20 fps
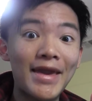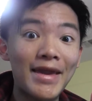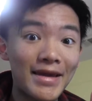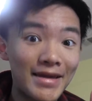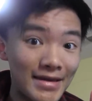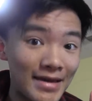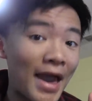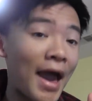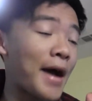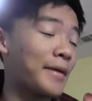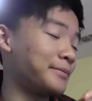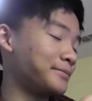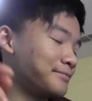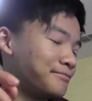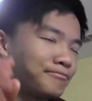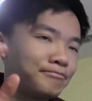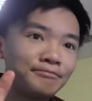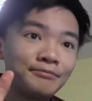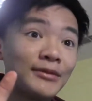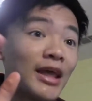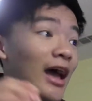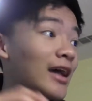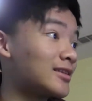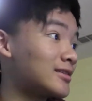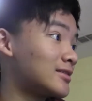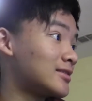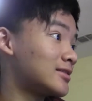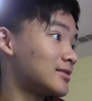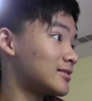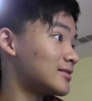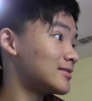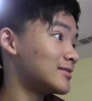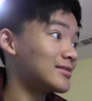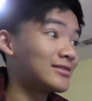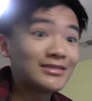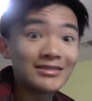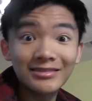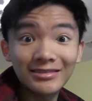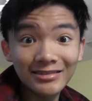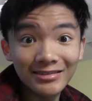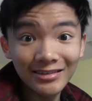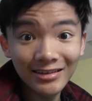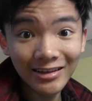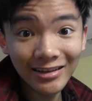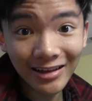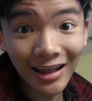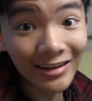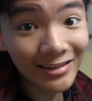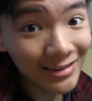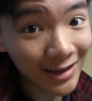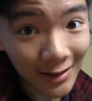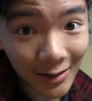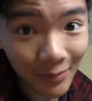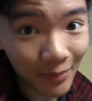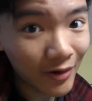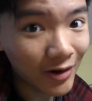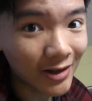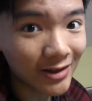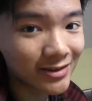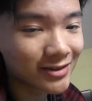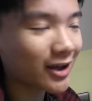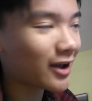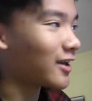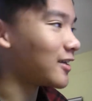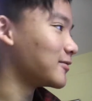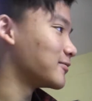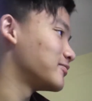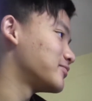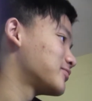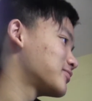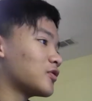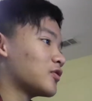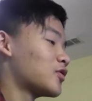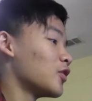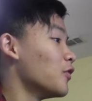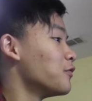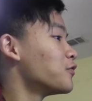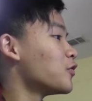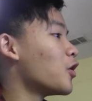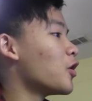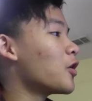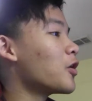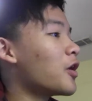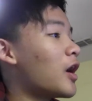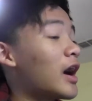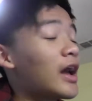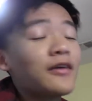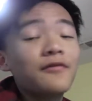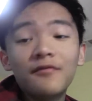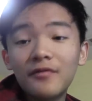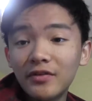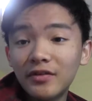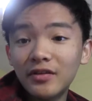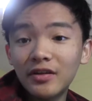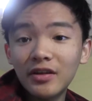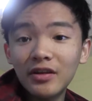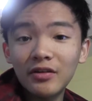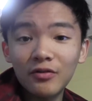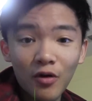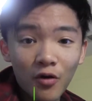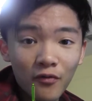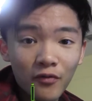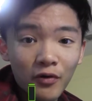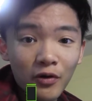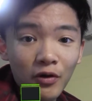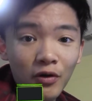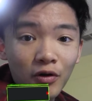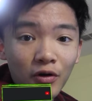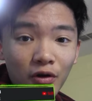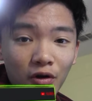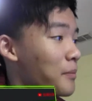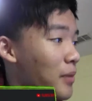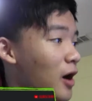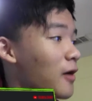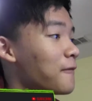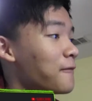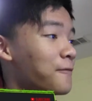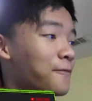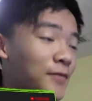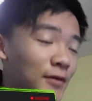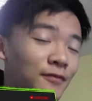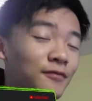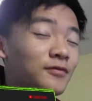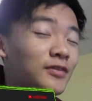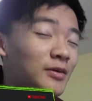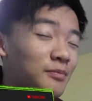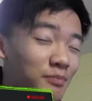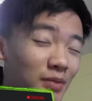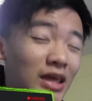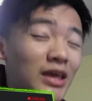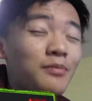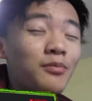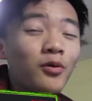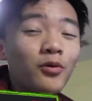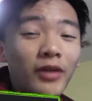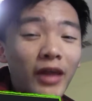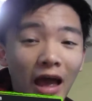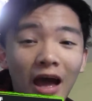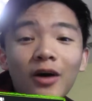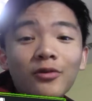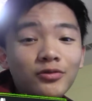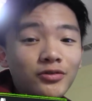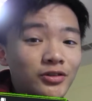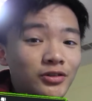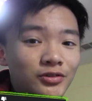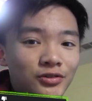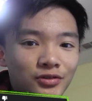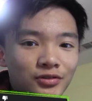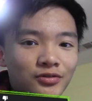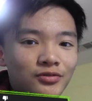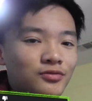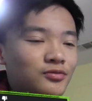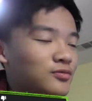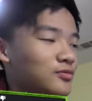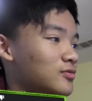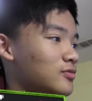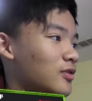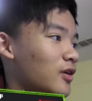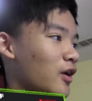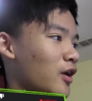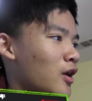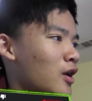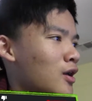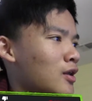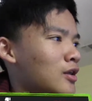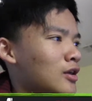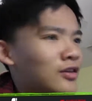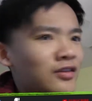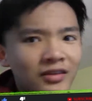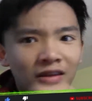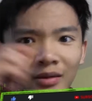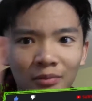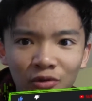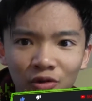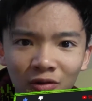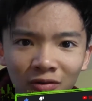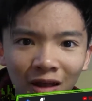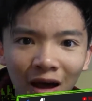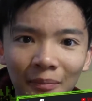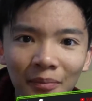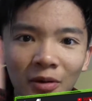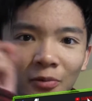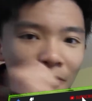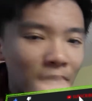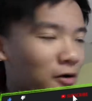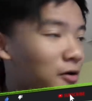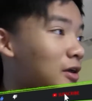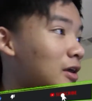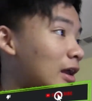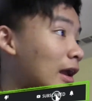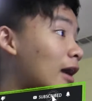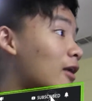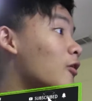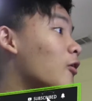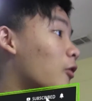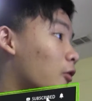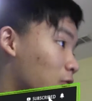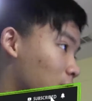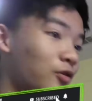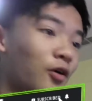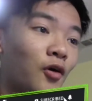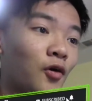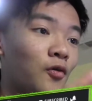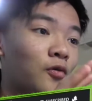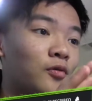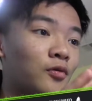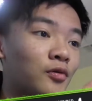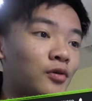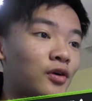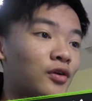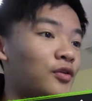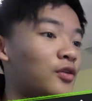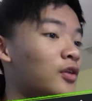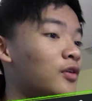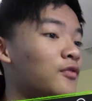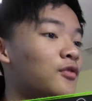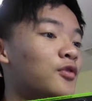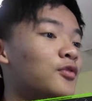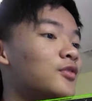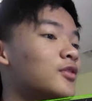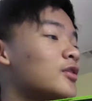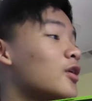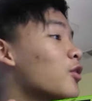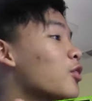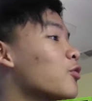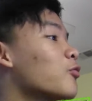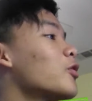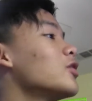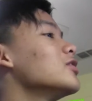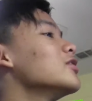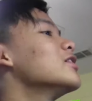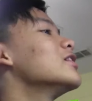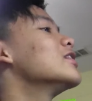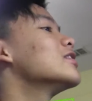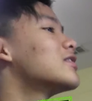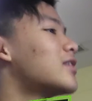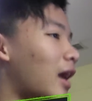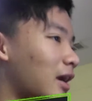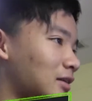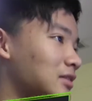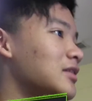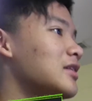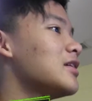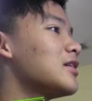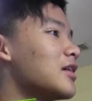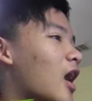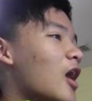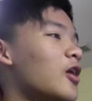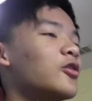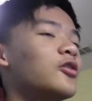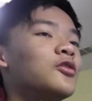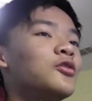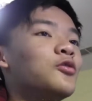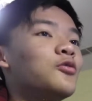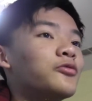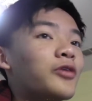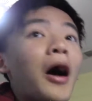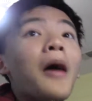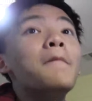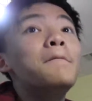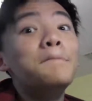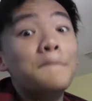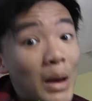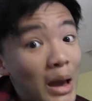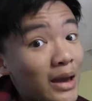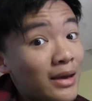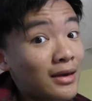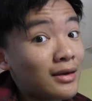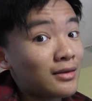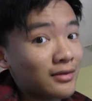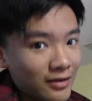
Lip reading: Yeah, that's not a pretty sight. So far, I have visited over about 50 people's houses, and it seems to not be working at all. So, instead of using a threatening technique, I'm gonna use a begging